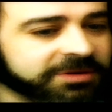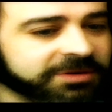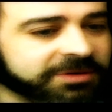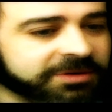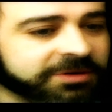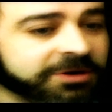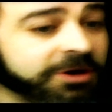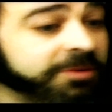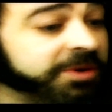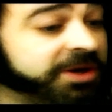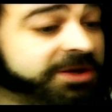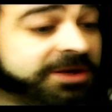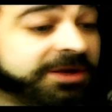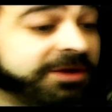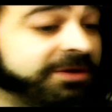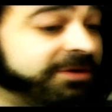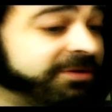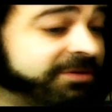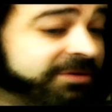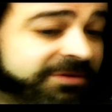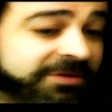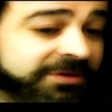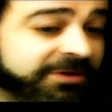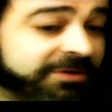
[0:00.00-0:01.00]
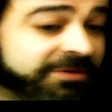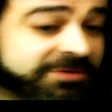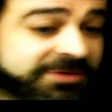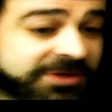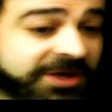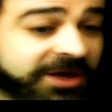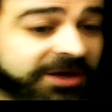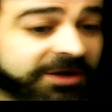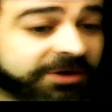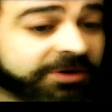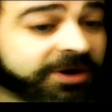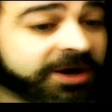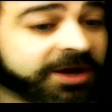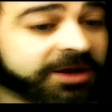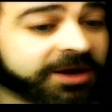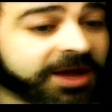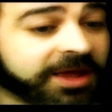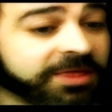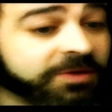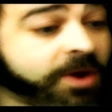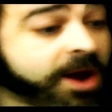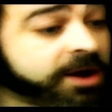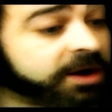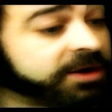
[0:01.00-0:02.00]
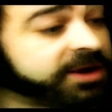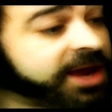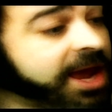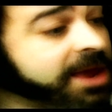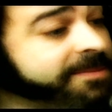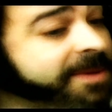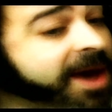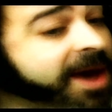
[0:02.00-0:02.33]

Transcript: nobody did. It was kind of great. And the record came